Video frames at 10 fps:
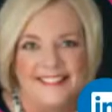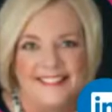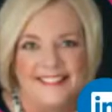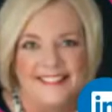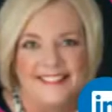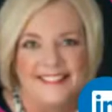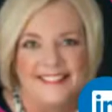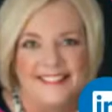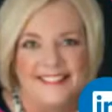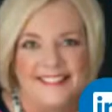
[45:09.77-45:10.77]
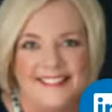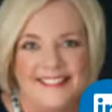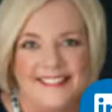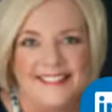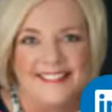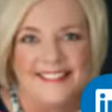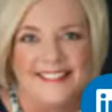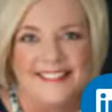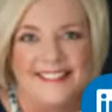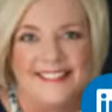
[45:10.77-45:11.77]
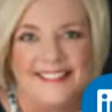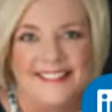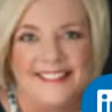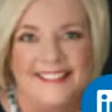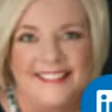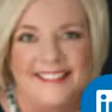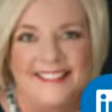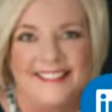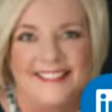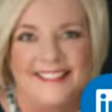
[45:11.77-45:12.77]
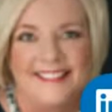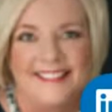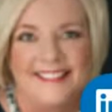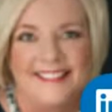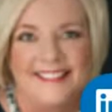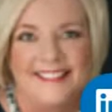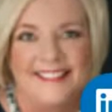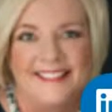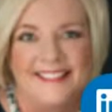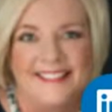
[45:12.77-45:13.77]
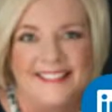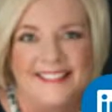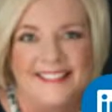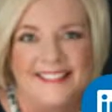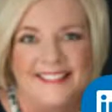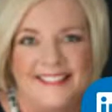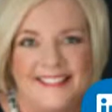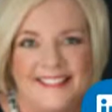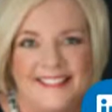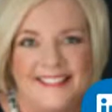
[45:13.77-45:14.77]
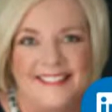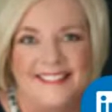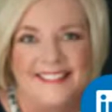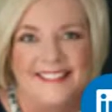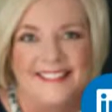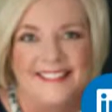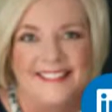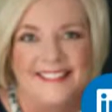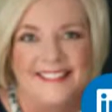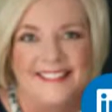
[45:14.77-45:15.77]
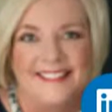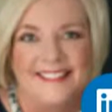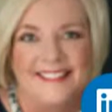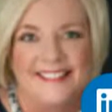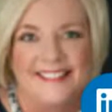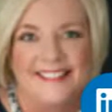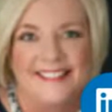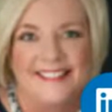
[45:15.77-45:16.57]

This person isn't speaking.